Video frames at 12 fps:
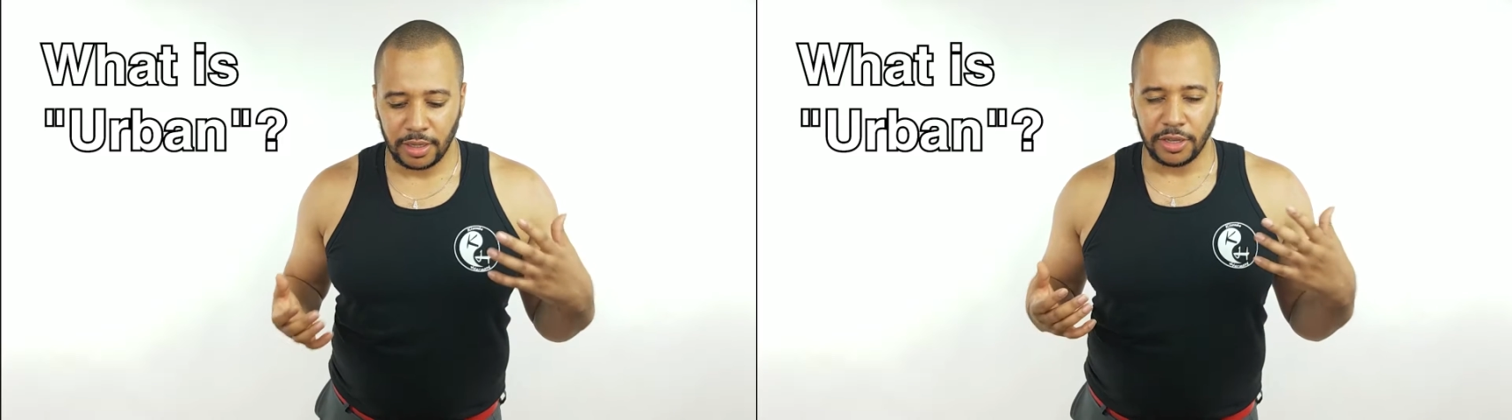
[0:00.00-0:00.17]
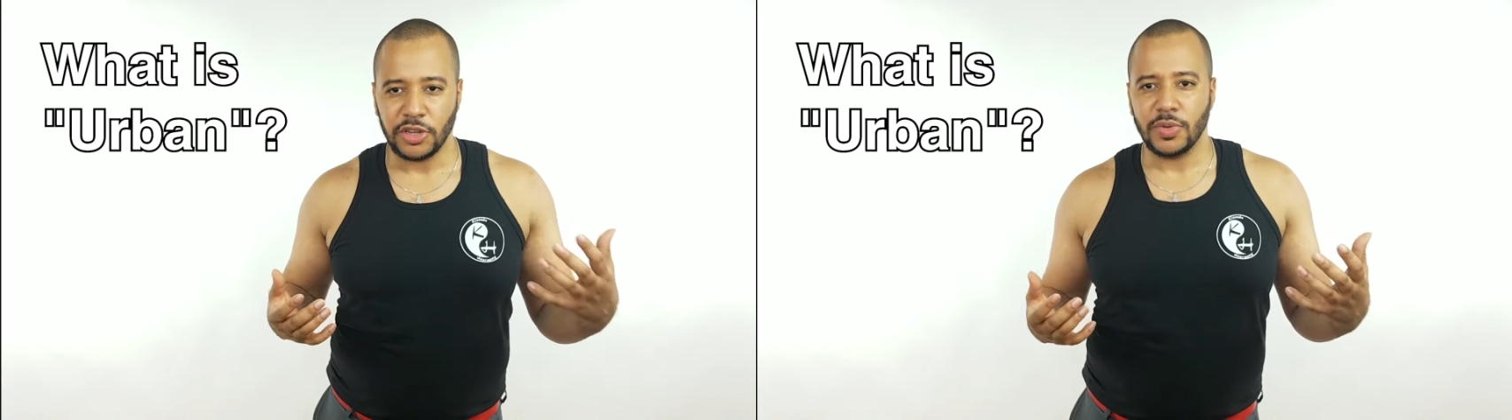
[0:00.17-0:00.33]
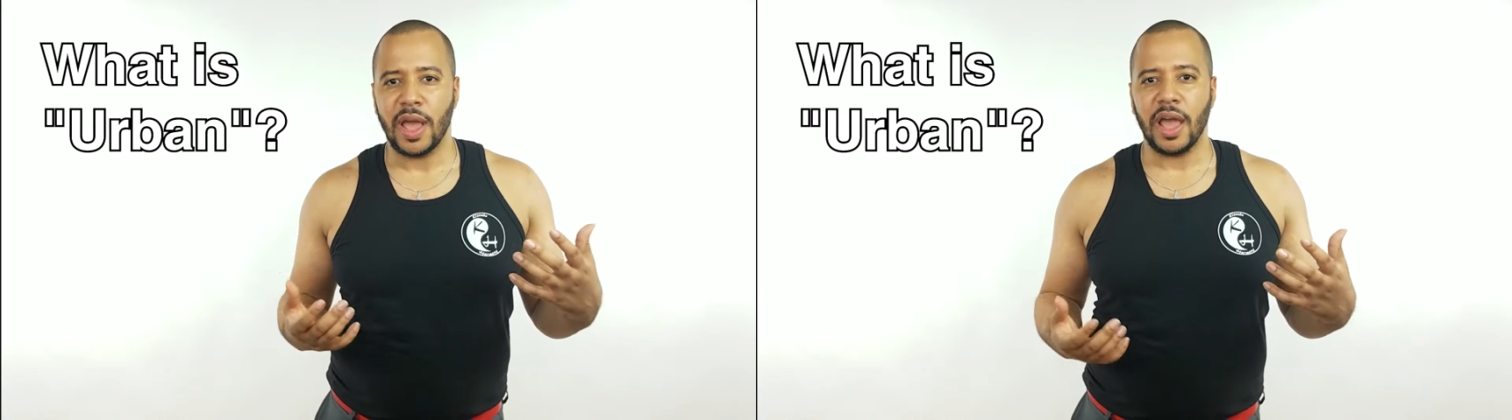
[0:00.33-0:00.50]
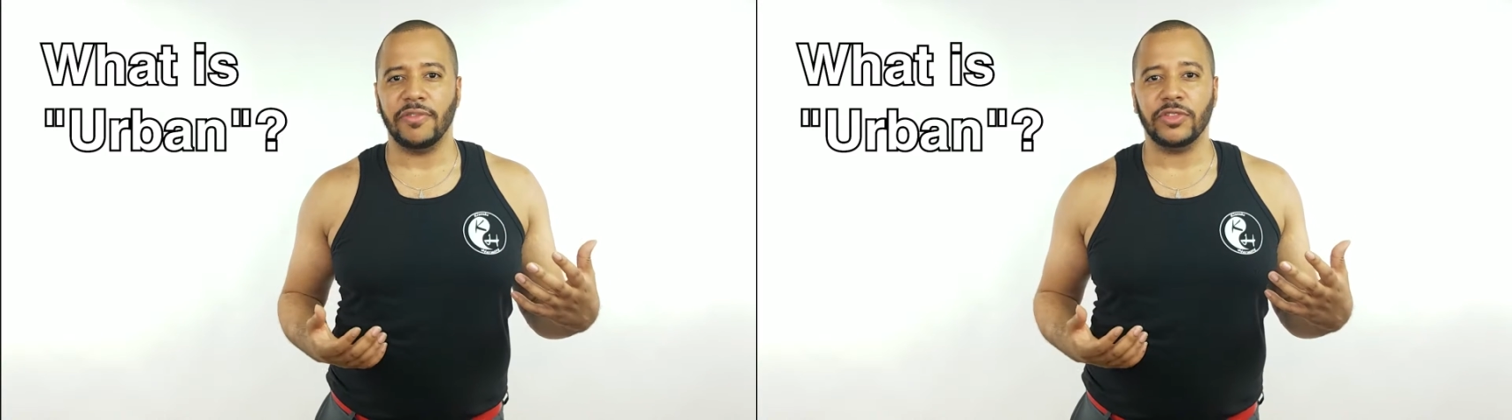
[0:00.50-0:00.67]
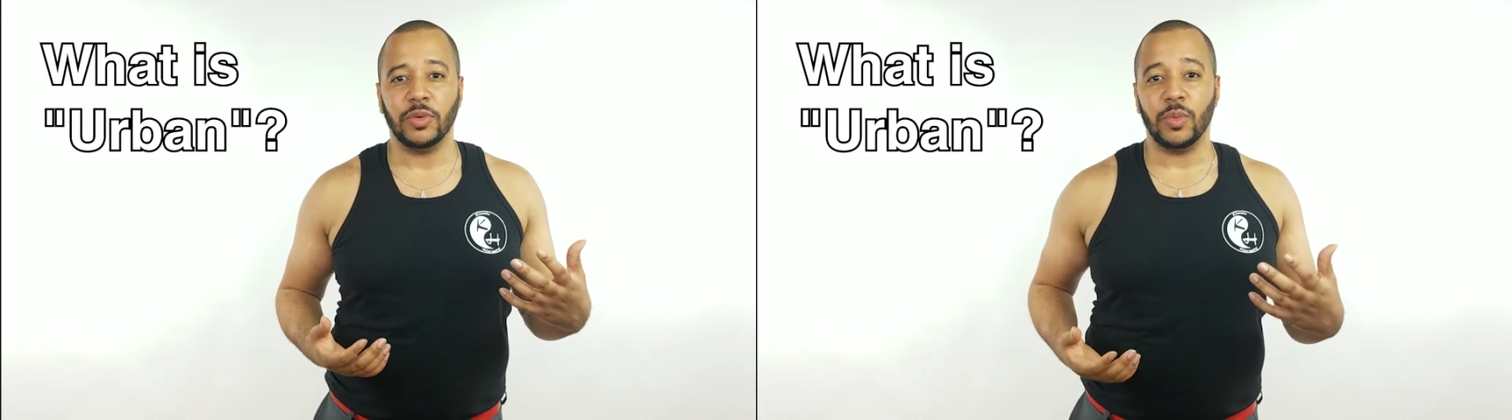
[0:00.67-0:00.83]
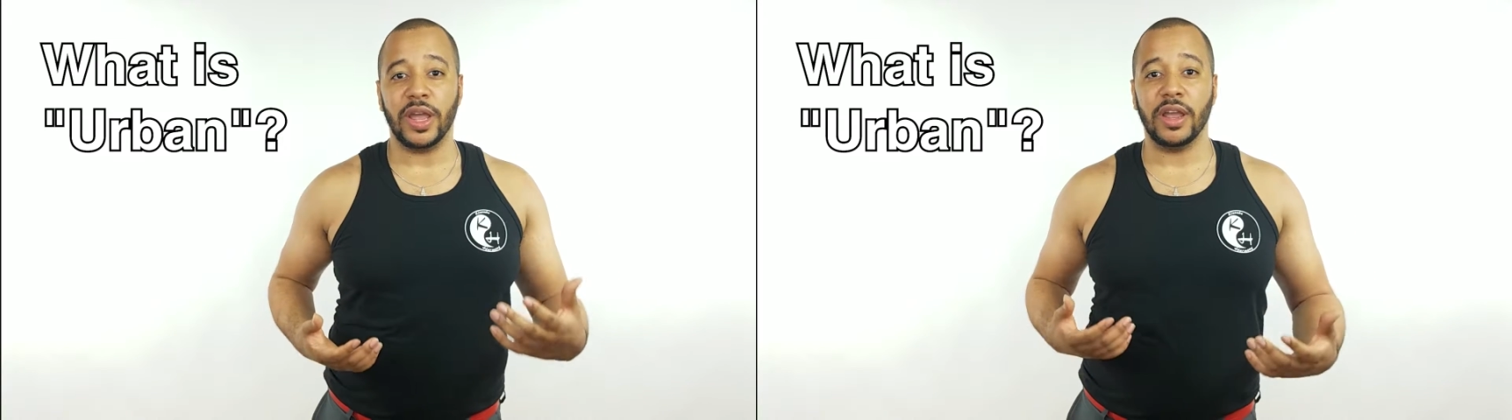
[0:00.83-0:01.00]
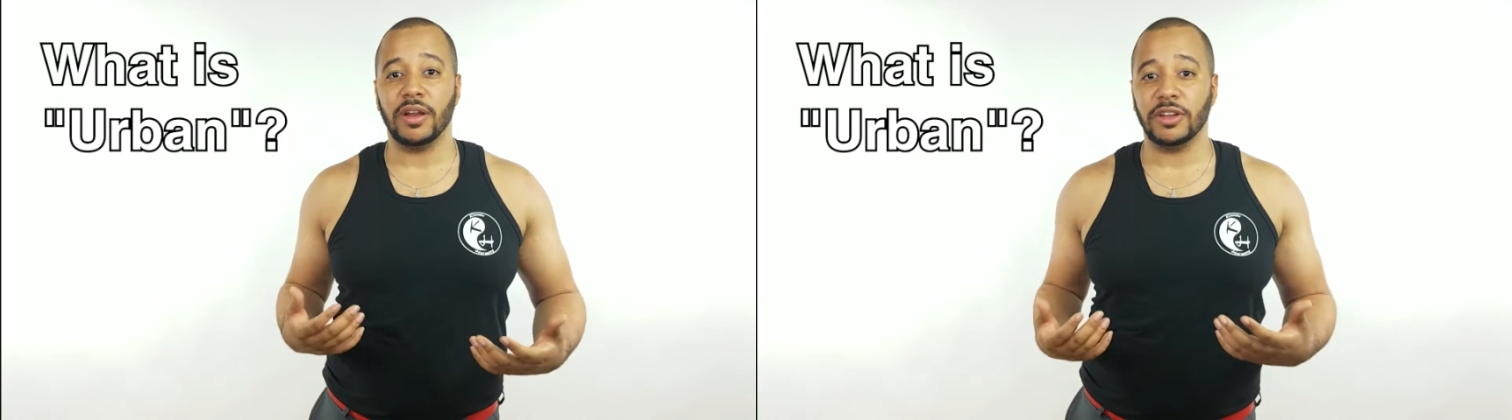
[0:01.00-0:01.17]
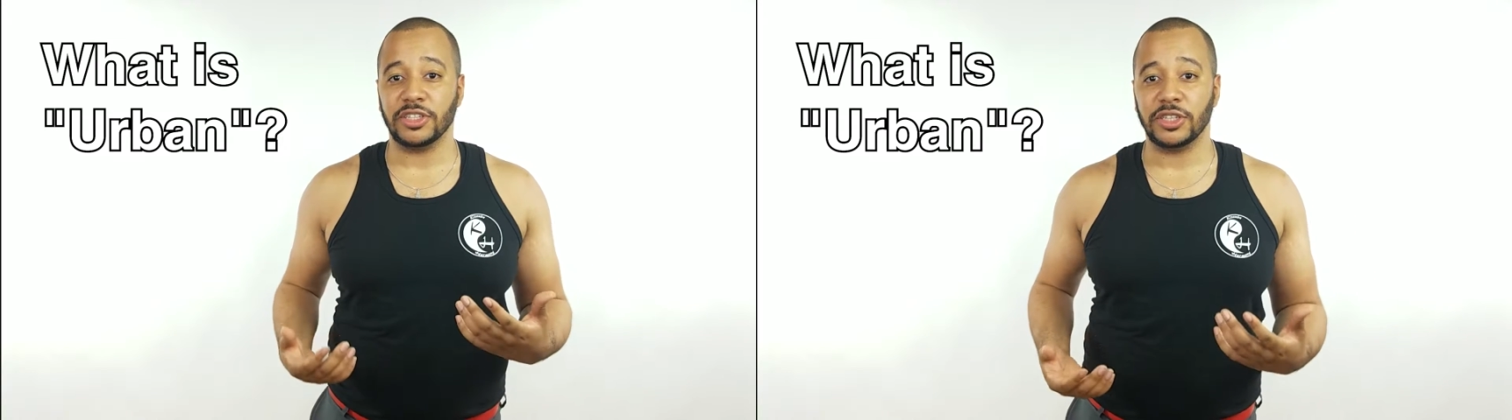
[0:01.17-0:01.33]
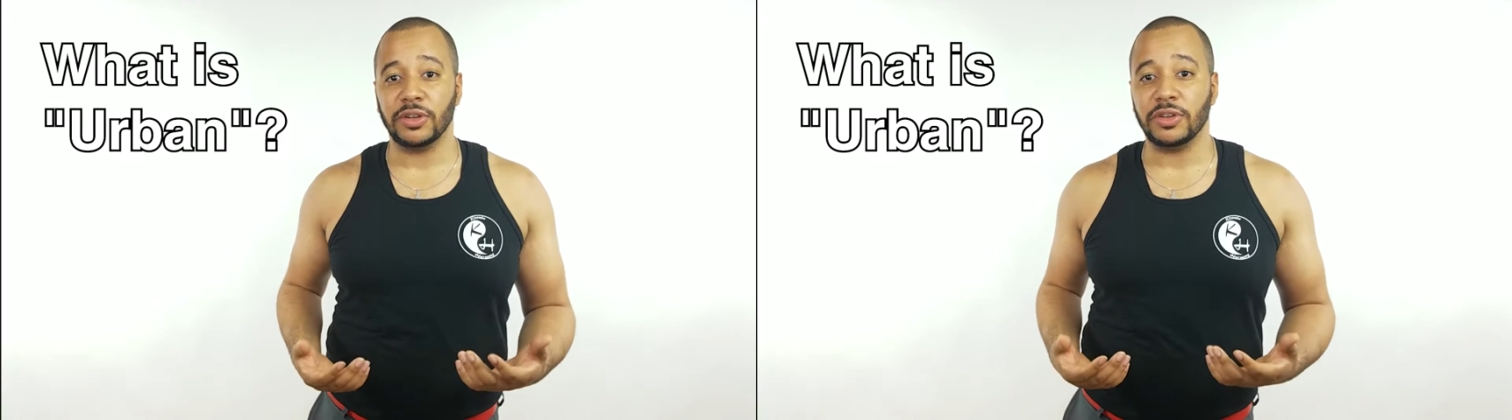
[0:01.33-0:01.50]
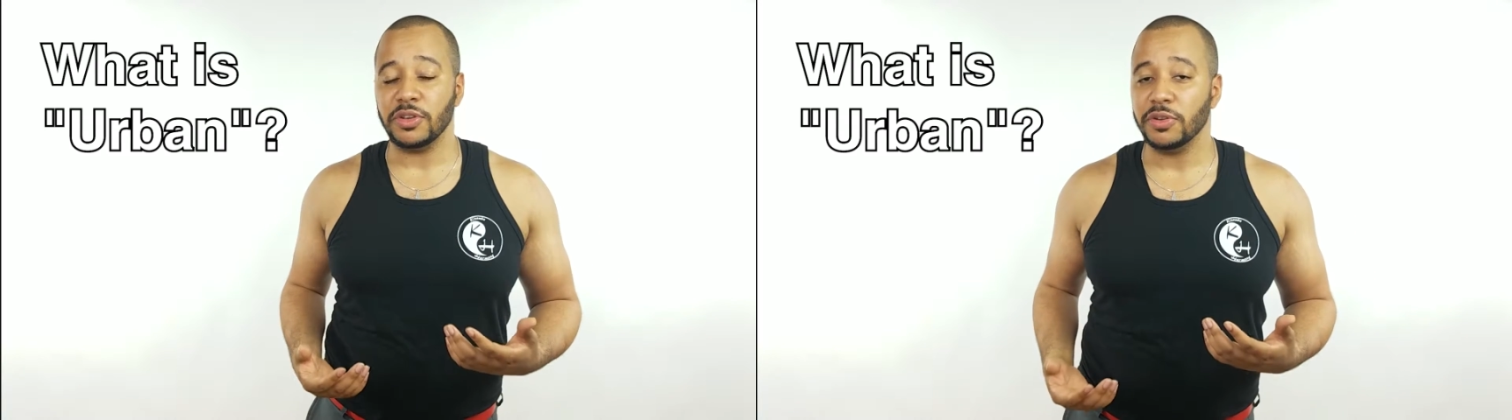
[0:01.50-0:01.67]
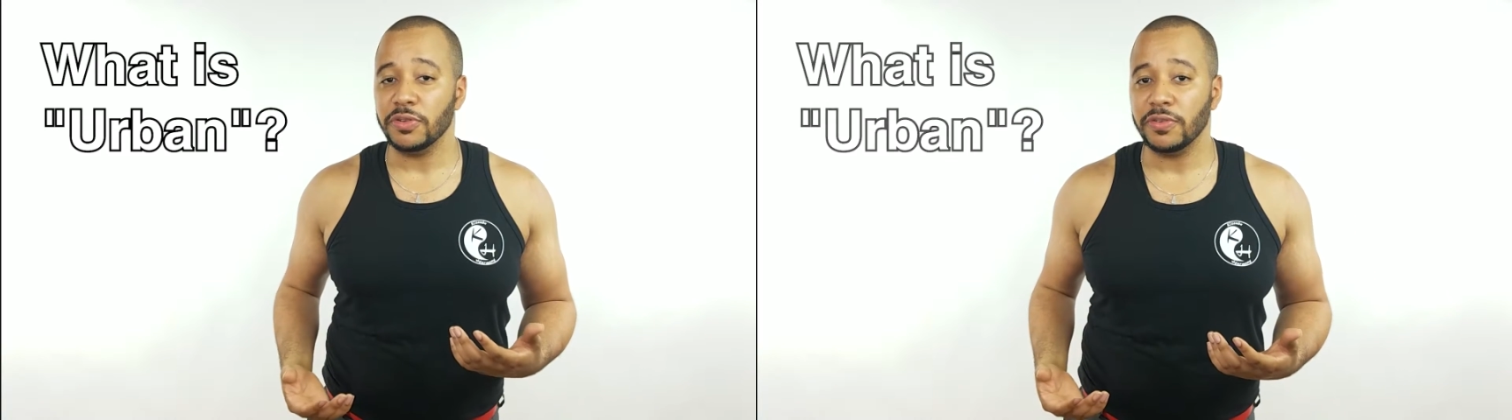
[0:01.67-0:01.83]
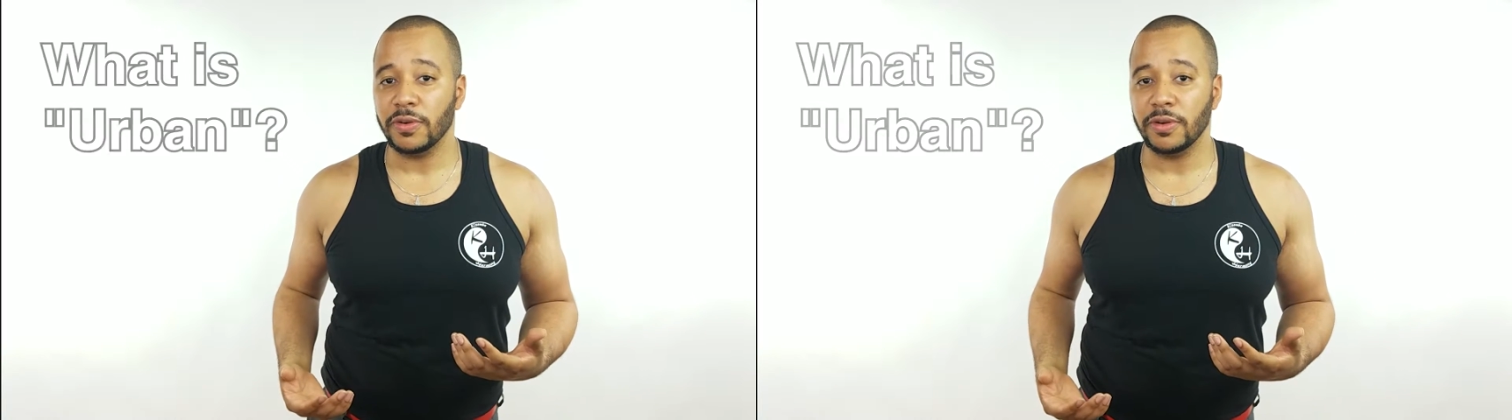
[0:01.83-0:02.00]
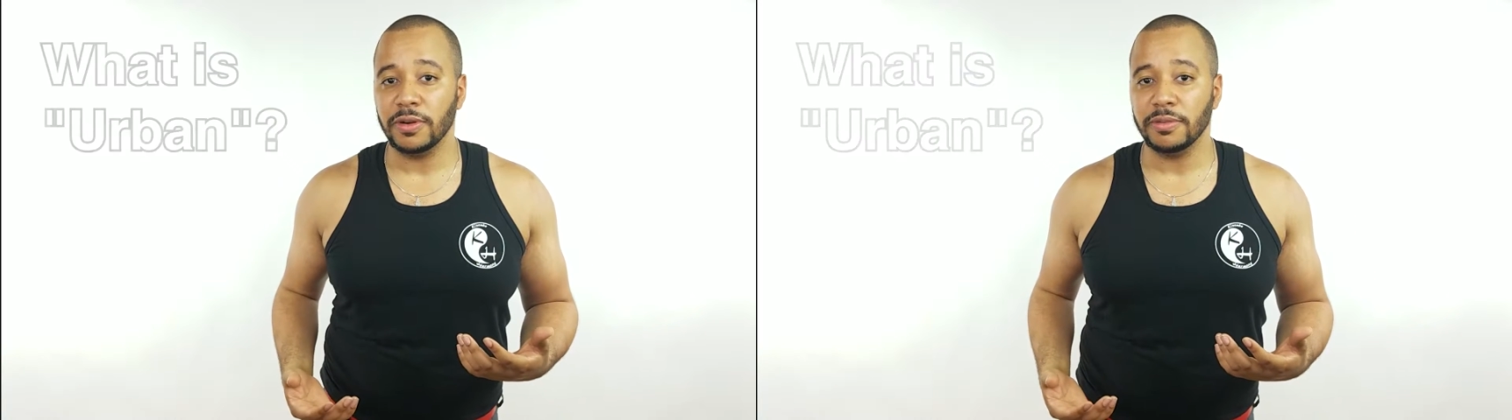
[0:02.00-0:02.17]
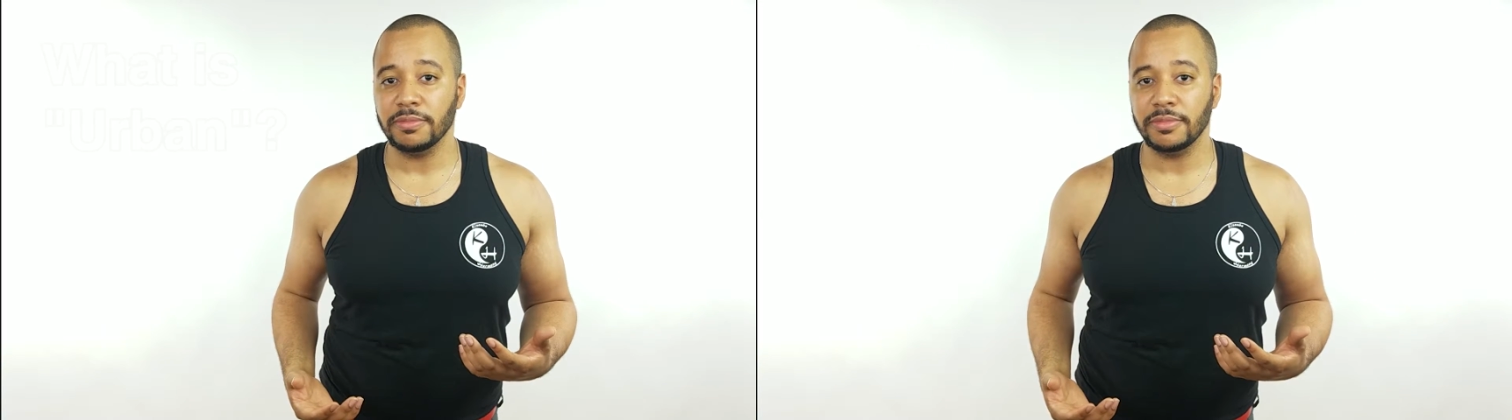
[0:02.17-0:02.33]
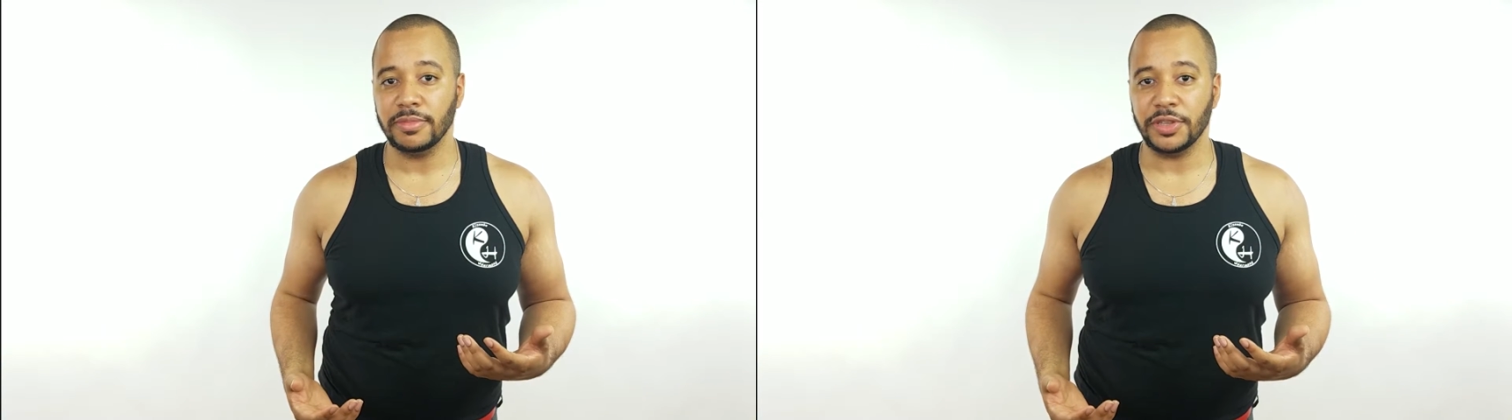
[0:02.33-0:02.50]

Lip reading: Do you have to wear a certain uniform?